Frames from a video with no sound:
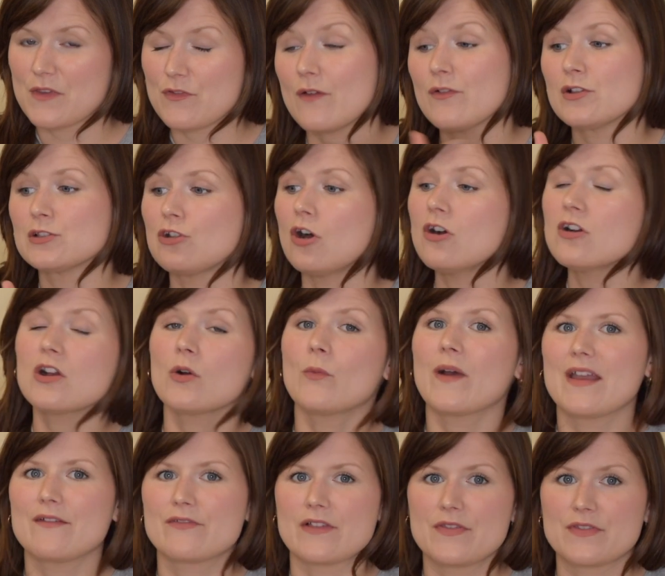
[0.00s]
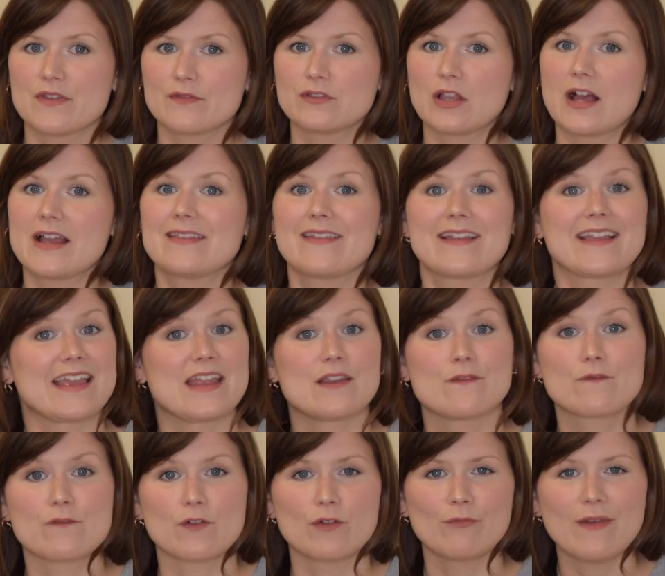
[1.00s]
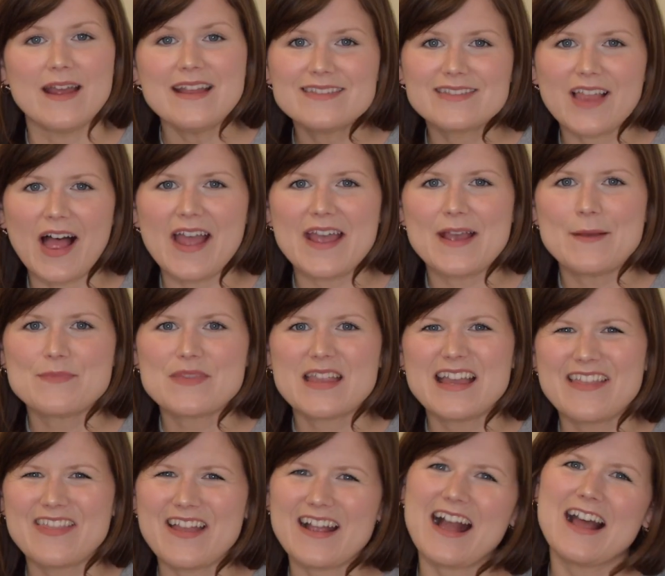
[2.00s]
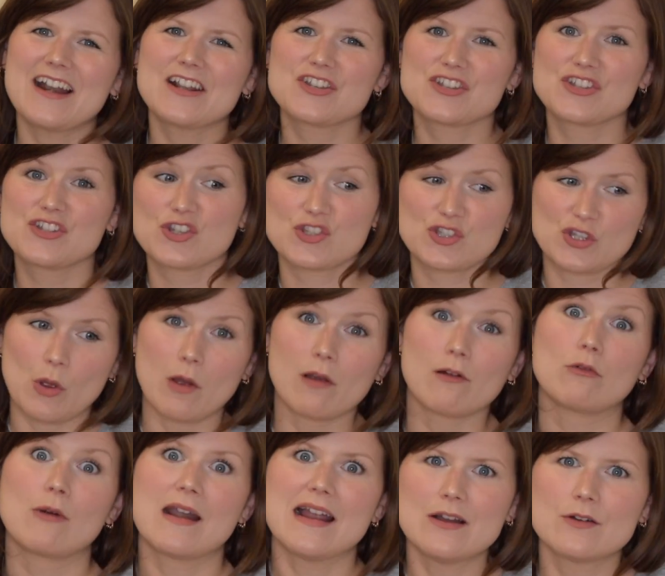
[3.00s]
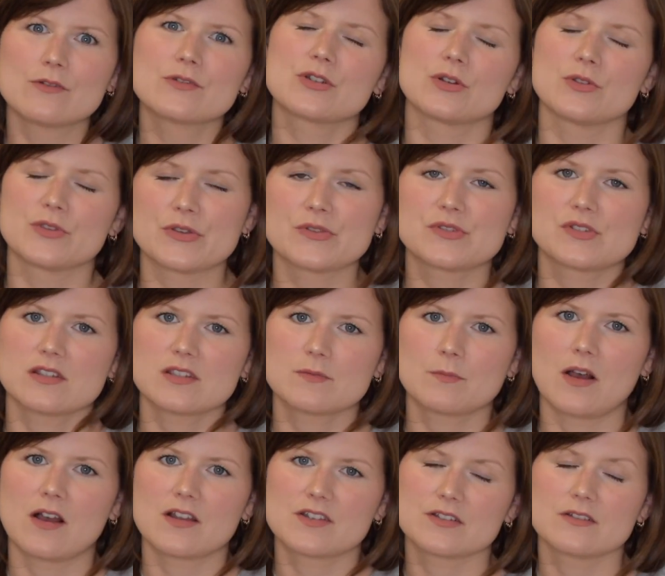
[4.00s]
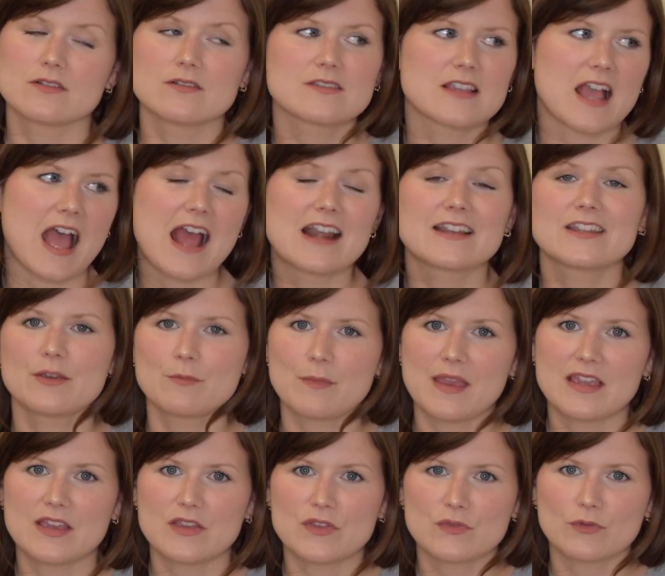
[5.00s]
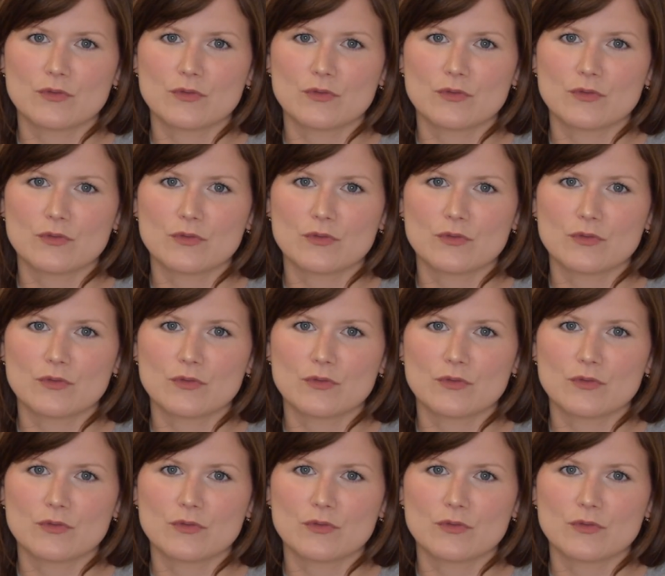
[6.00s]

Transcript: If you have a longer wavelength of light, like infrared light, that kind of just can just go around all those dust particles and can make it